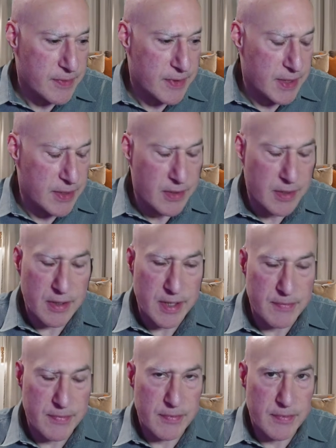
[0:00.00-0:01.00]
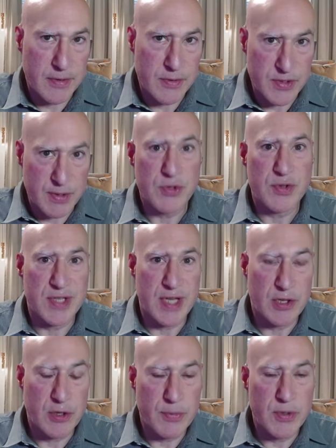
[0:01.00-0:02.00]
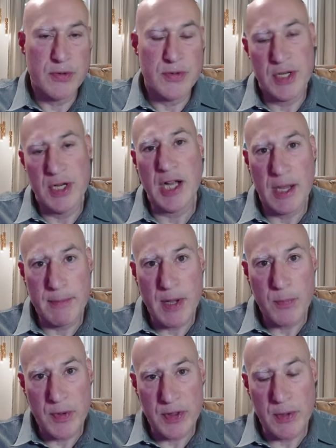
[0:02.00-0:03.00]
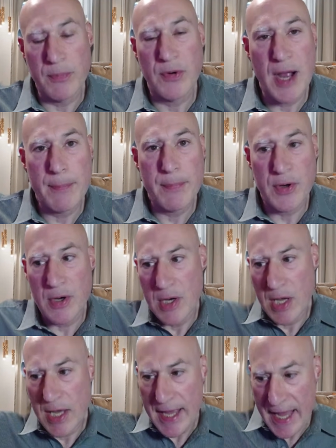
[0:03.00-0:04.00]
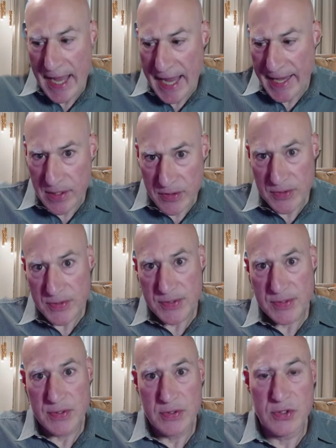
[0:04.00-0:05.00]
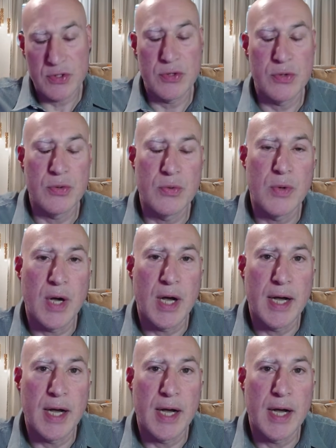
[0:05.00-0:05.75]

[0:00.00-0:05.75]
the dosimetrist on the computer is going to come up with the proper angles to